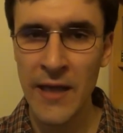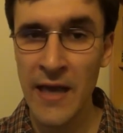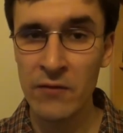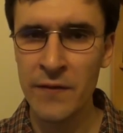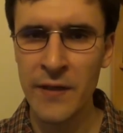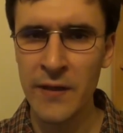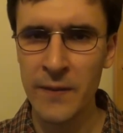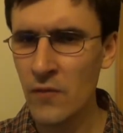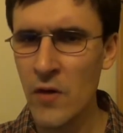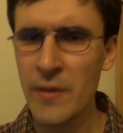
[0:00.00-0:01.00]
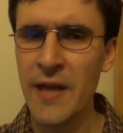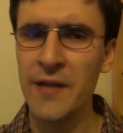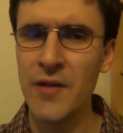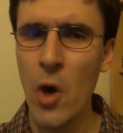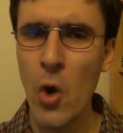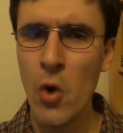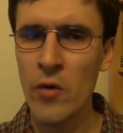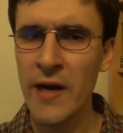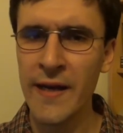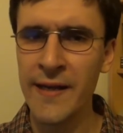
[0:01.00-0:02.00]
everything. From his
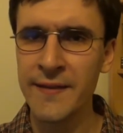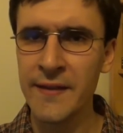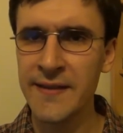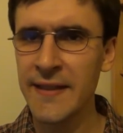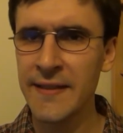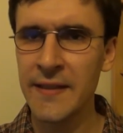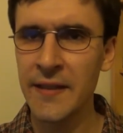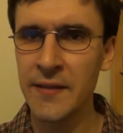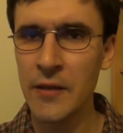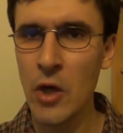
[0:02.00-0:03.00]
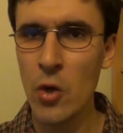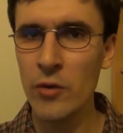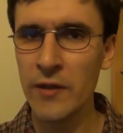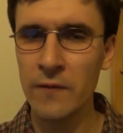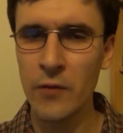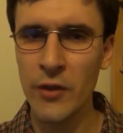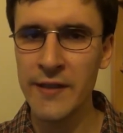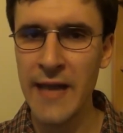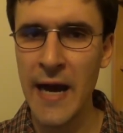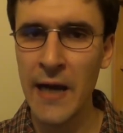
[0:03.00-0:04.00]
aura as a 60s
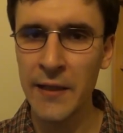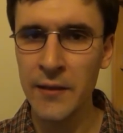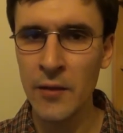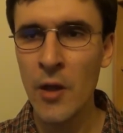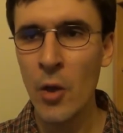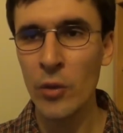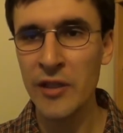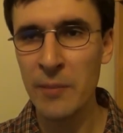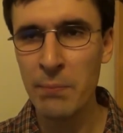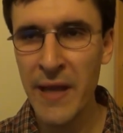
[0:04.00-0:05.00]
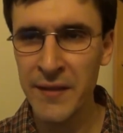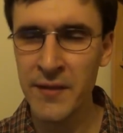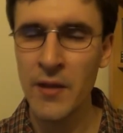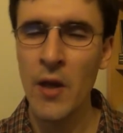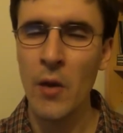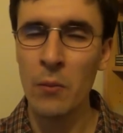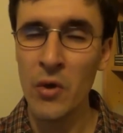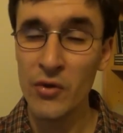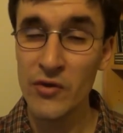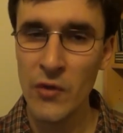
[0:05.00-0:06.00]
golden-voiced idol with the best,
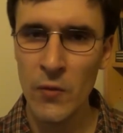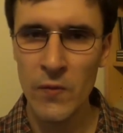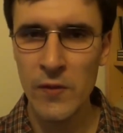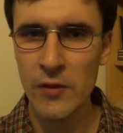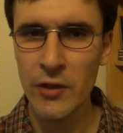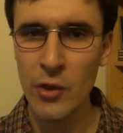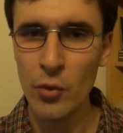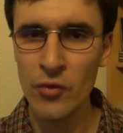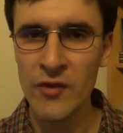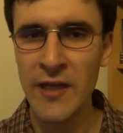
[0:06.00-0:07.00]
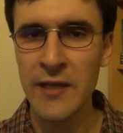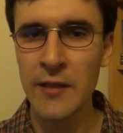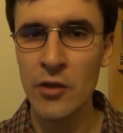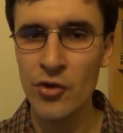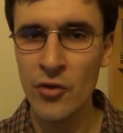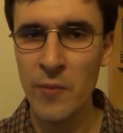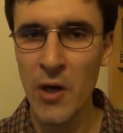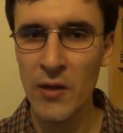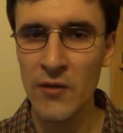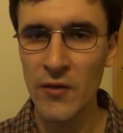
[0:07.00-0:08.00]
most soulful tunes in the
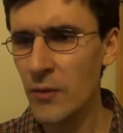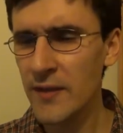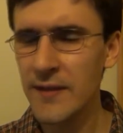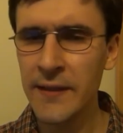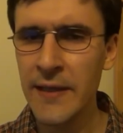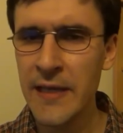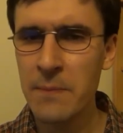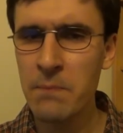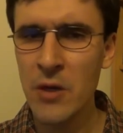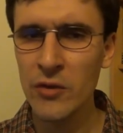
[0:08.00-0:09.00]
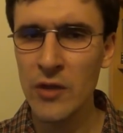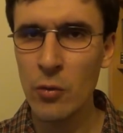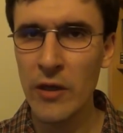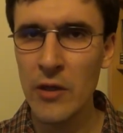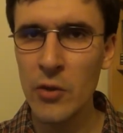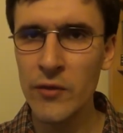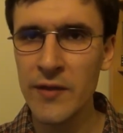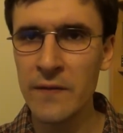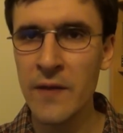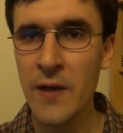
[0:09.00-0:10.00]
jukebox, to a suddenly most
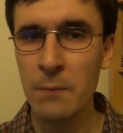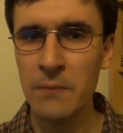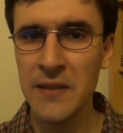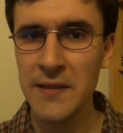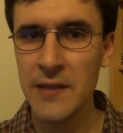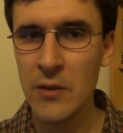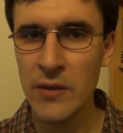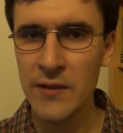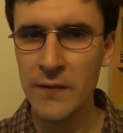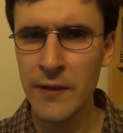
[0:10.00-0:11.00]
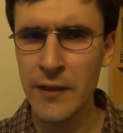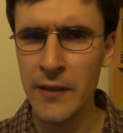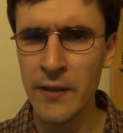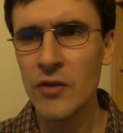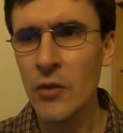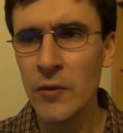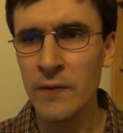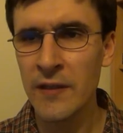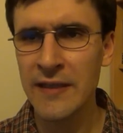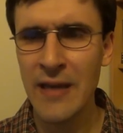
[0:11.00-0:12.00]
reclusive, mysterious figure, sort
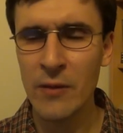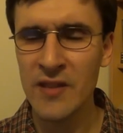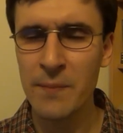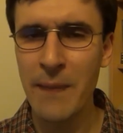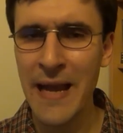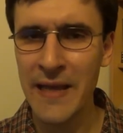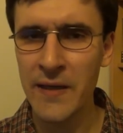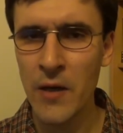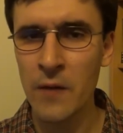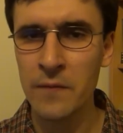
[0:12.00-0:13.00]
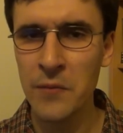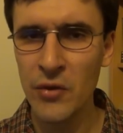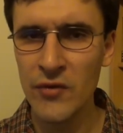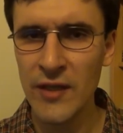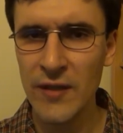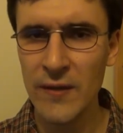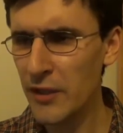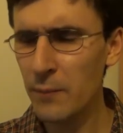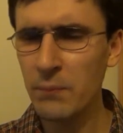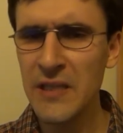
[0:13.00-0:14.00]
of the Terrence Malick of music,
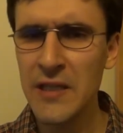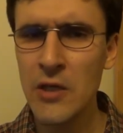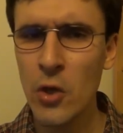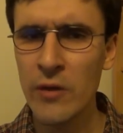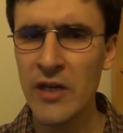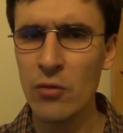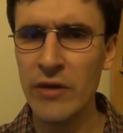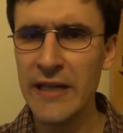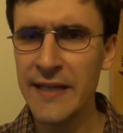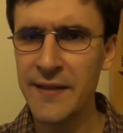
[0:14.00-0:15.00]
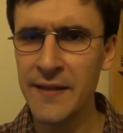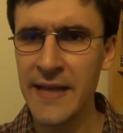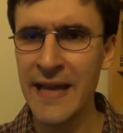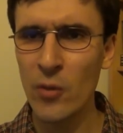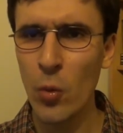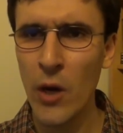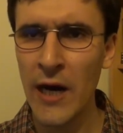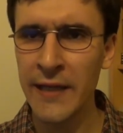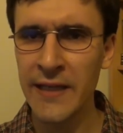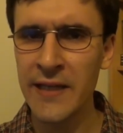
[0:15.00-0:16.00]
with meteoric releases at
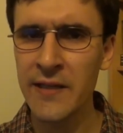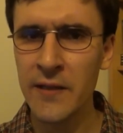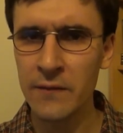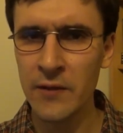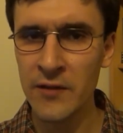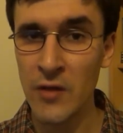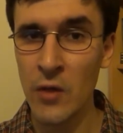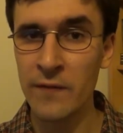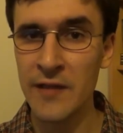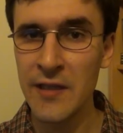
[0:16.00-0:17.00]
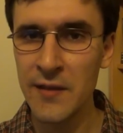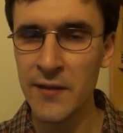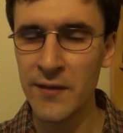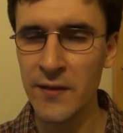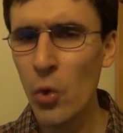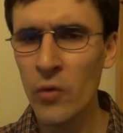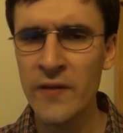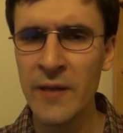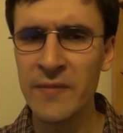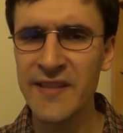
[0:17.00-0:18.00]
wide intervals of years, all
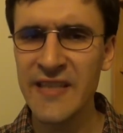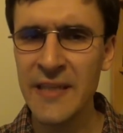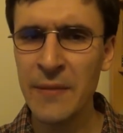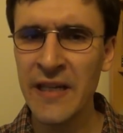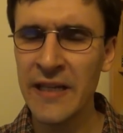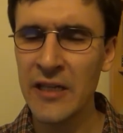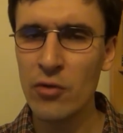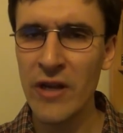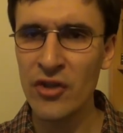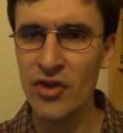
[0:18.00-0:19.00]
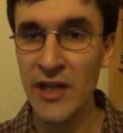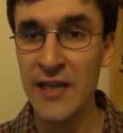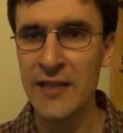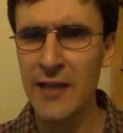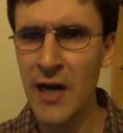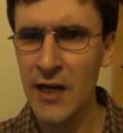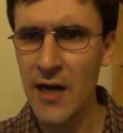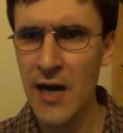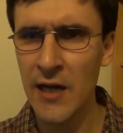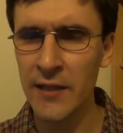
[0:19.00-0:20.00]
of them seemingly drenched in
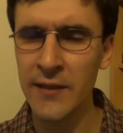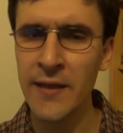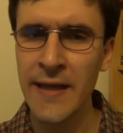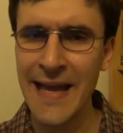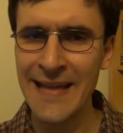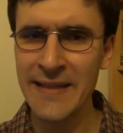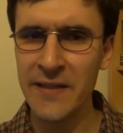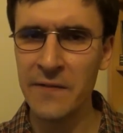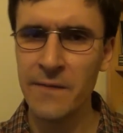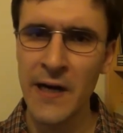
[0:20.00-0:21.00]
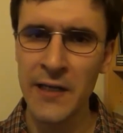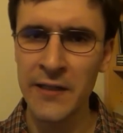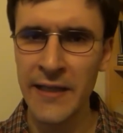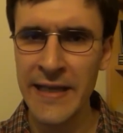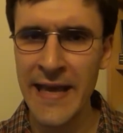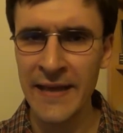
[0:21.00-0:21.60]
dark art and defiantly